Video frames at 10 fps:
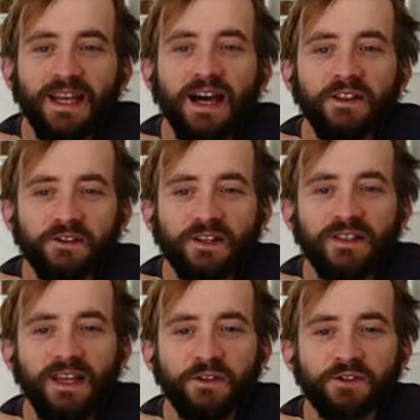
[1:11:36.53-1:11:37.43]
Yeah, there's
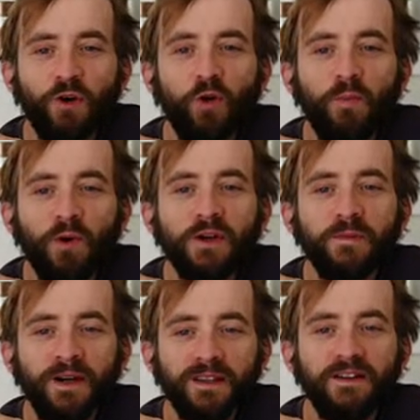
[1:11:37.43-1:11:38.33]
a whole
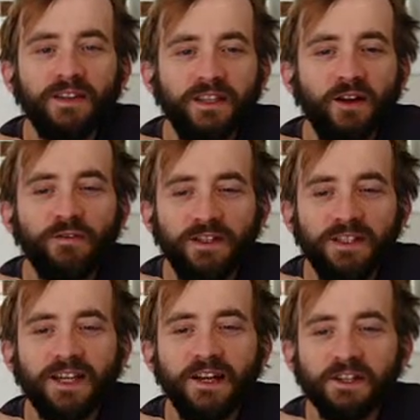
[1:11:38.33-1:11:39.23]
book about living in
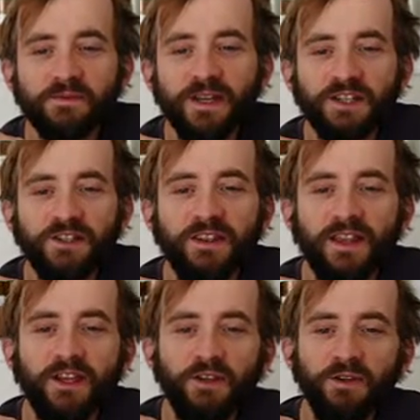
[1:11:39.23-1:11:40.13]
RV, Tiniest Mansion.
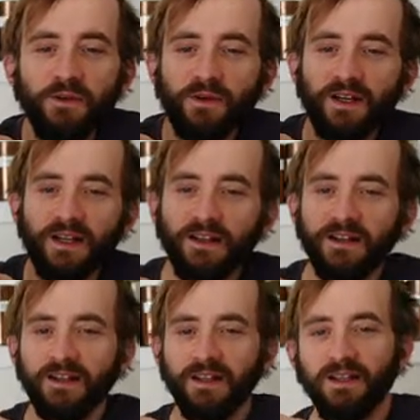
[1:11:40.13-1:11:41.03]
Thank you,
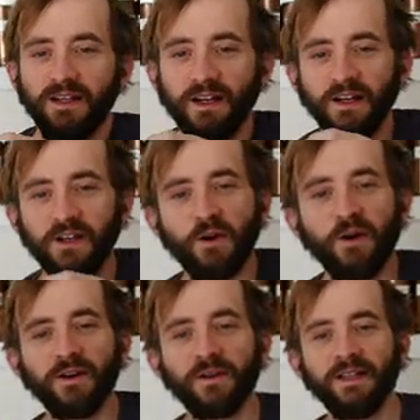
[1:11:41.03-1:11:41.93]

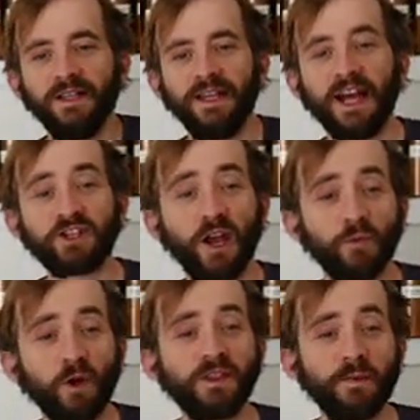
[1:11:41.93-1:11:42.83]
Noah. Actually, I
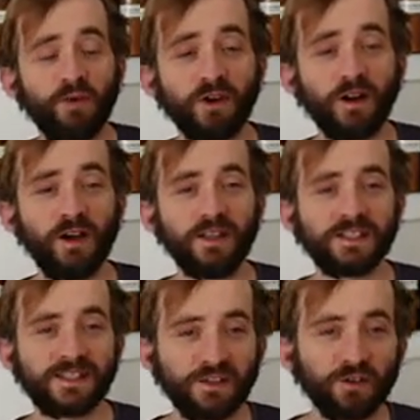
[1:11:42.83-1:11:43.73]
wrote that book on a
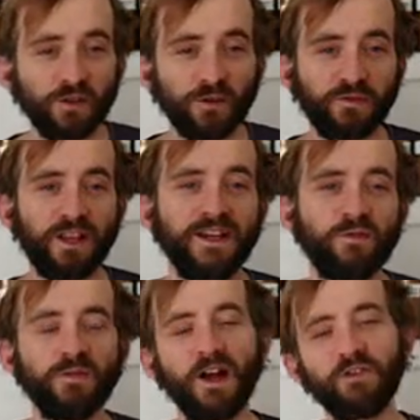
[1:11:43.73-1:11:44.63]
single
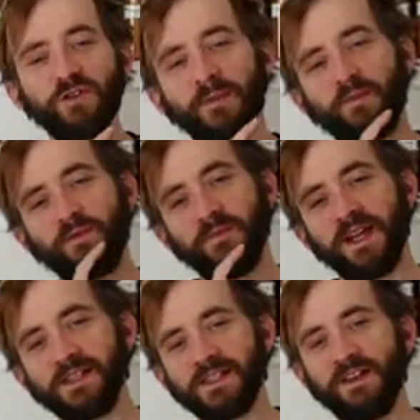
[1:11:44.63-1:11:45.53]
flight round trip from
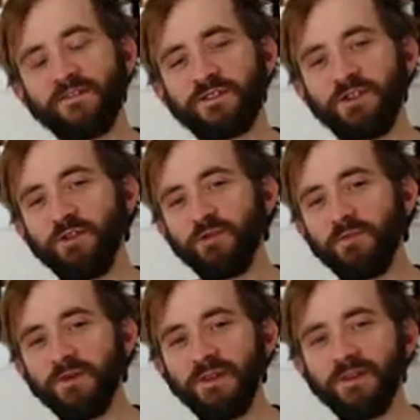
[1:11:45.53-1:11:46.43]
SF
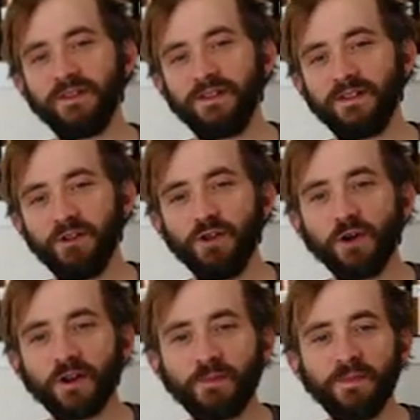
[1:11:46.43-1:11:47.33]
to New
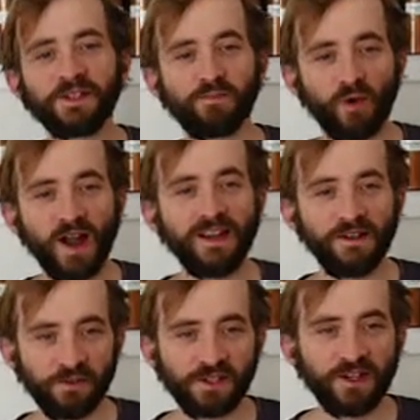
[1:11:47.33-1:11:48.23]
York because
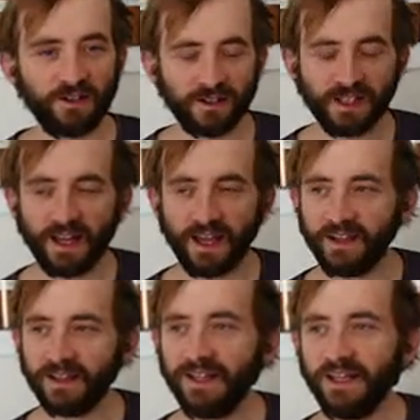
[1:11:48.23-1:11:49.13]
Brian, who's here
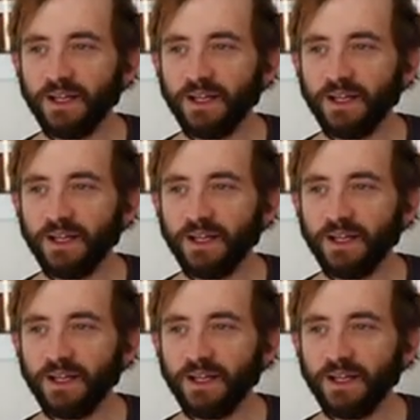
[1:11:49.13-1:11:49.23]
today,